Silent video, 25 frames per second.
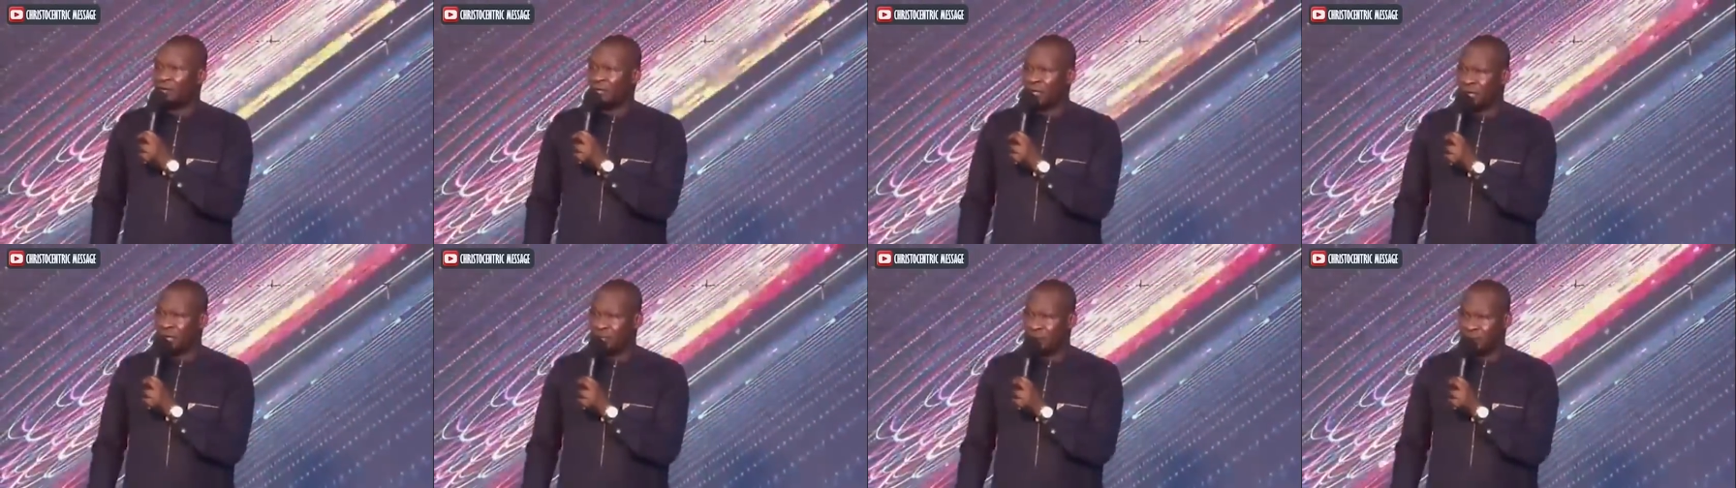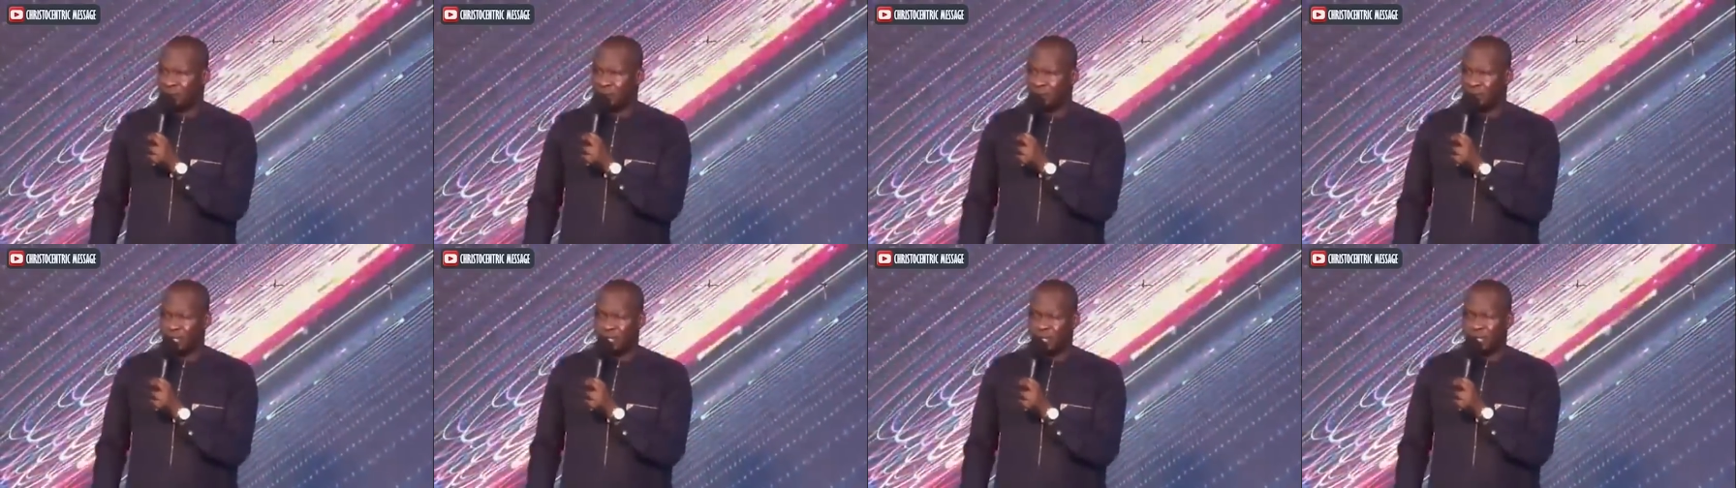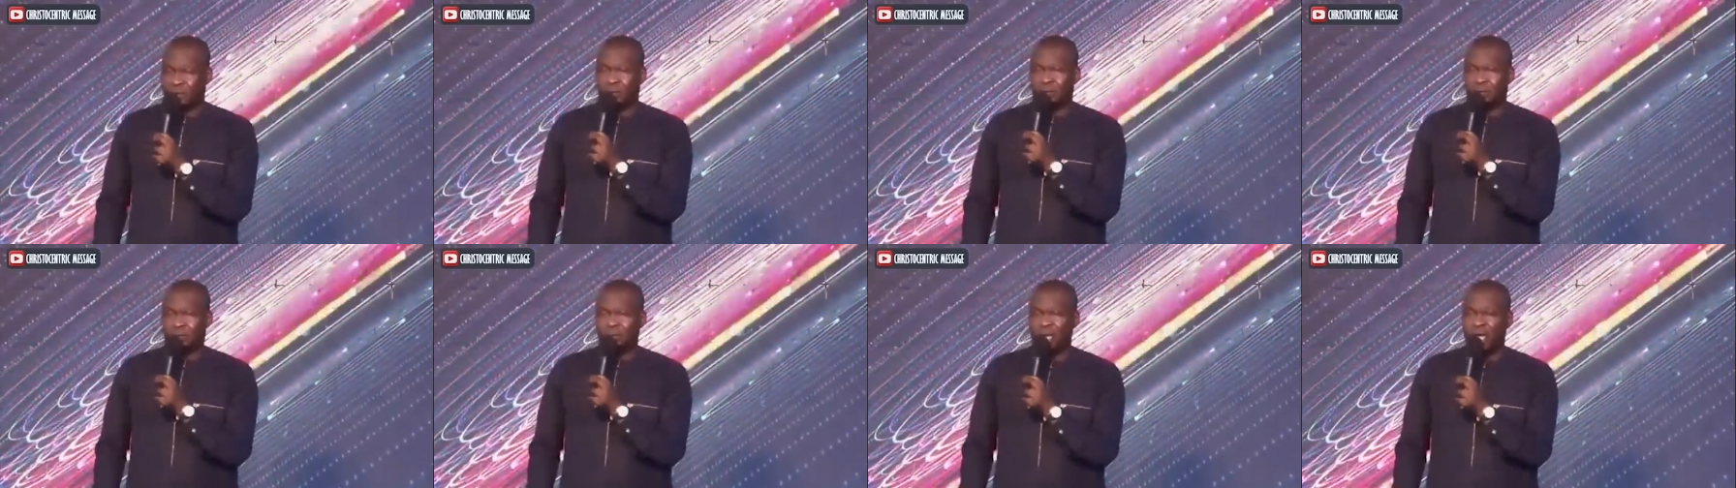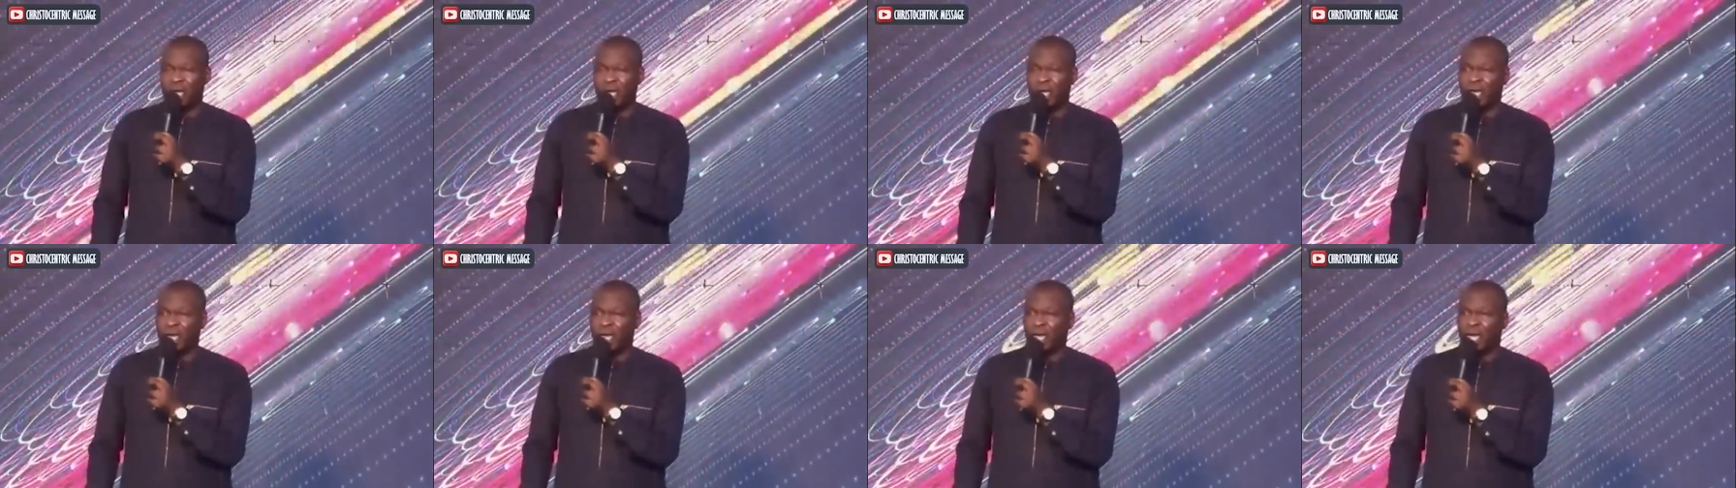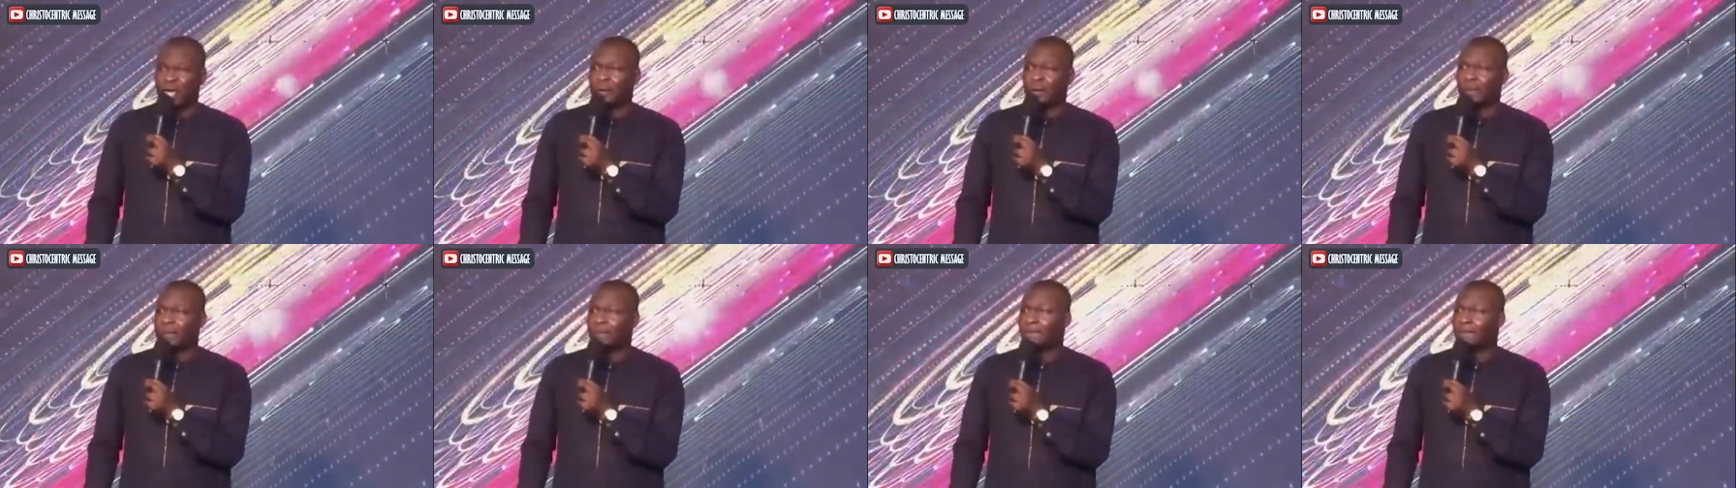lives in
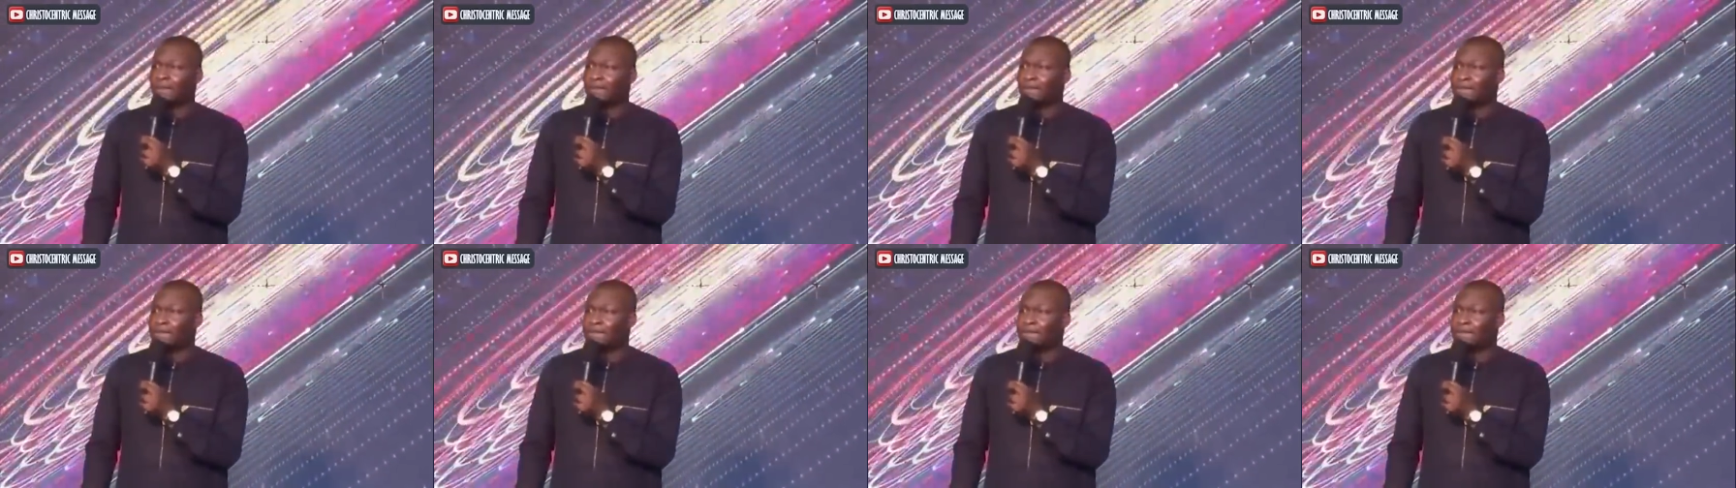me